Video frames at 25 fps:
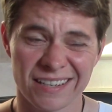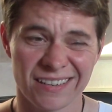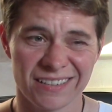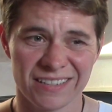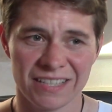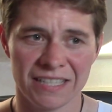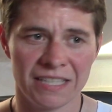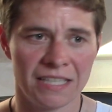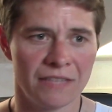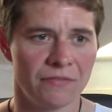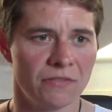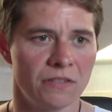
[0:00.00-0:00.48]
I
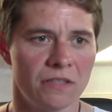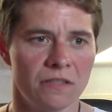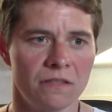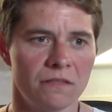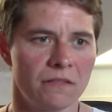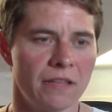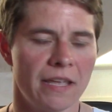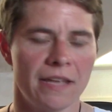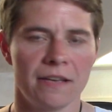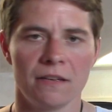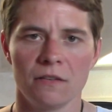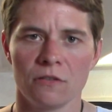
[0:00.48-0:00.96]
didn't
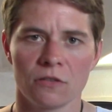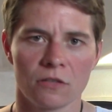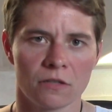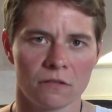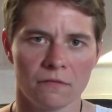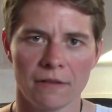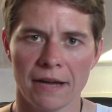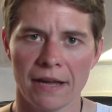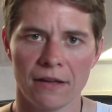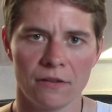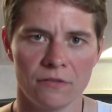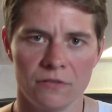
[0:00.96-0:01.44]
even then look
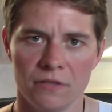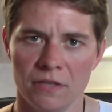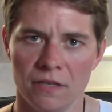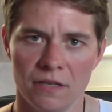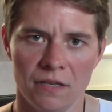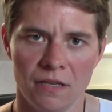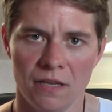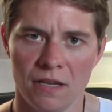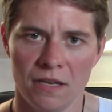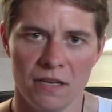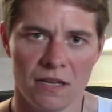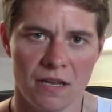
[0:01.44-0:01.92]
around
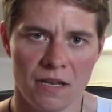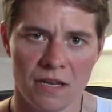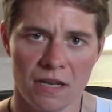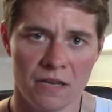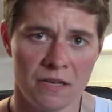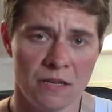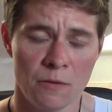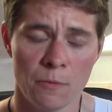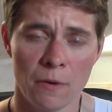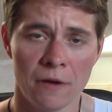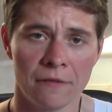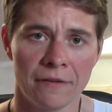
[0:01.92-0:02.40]
at
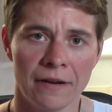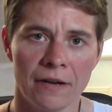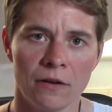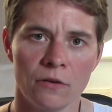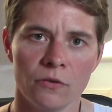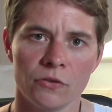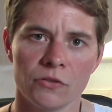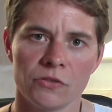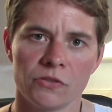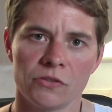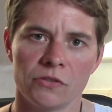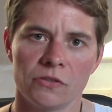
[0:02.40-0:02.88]
anywhere
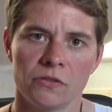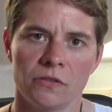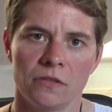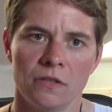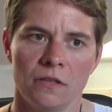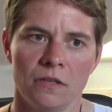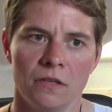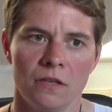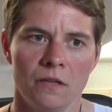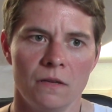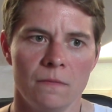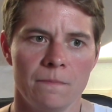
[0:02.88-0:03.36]
else.
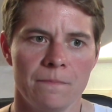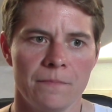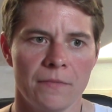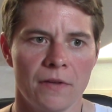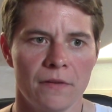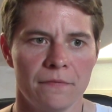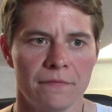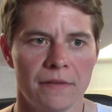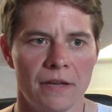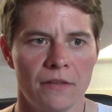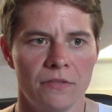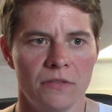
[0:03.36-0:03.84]

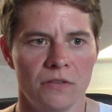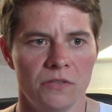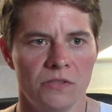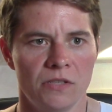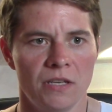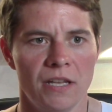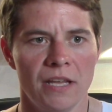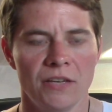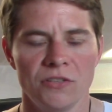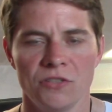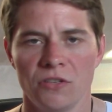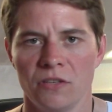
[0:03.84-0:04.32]
I found the
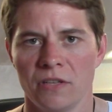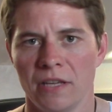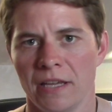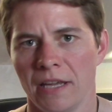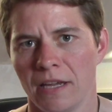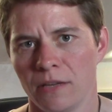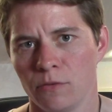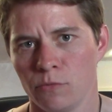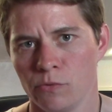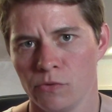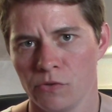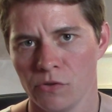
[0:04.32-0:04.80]
selection they
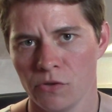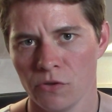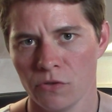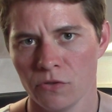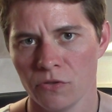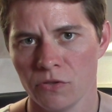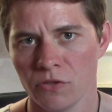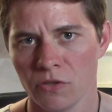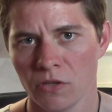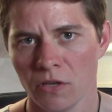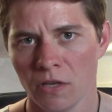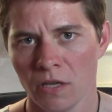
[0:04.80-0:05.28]
had was
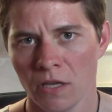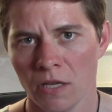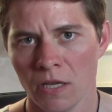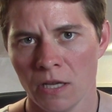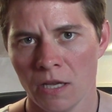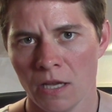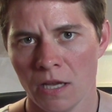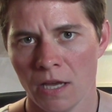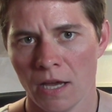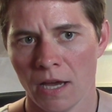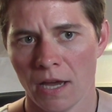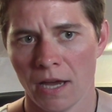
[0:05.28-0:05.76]
good,
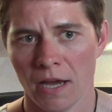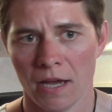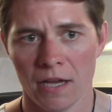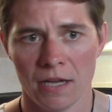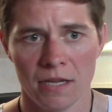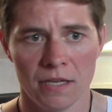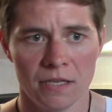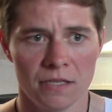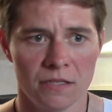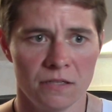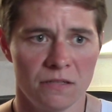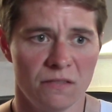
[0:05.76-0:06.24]

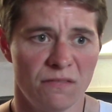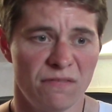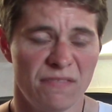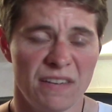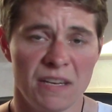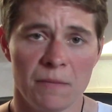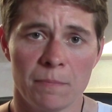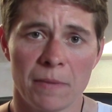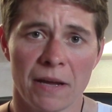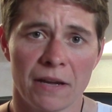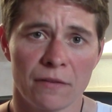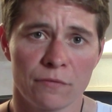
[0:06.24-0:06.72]
and the
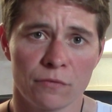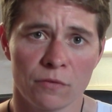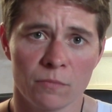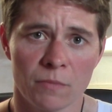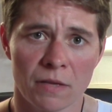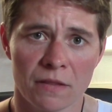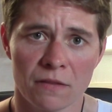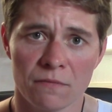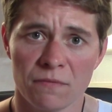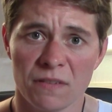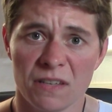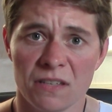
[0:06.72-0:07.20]
feedback from
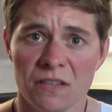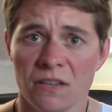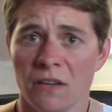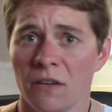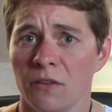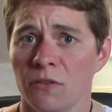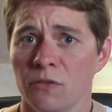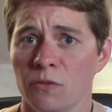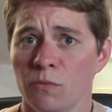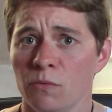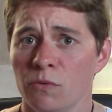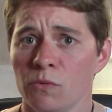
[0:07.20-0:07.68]
other
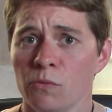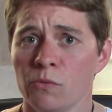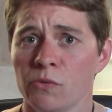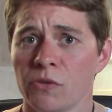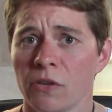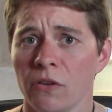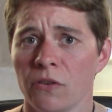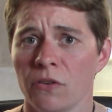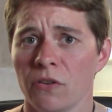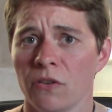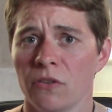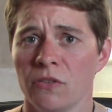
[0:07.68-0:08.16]
videos was
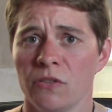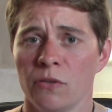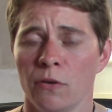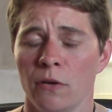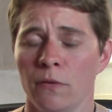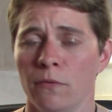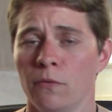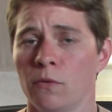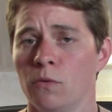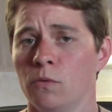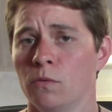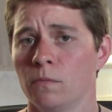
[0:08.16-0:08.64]
also good, so I
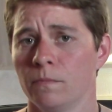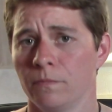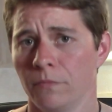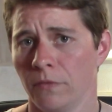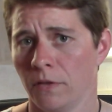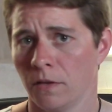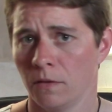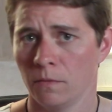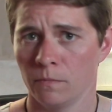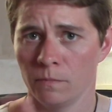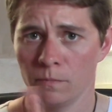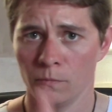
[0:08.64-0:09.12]
thought,
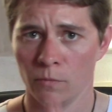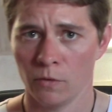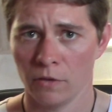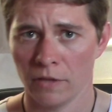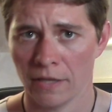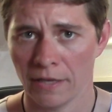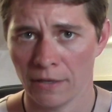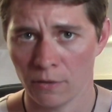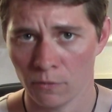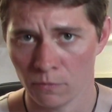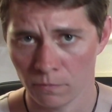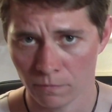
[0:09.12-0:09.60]
yeah, what
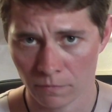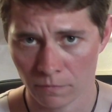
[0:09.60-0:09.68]
the hell.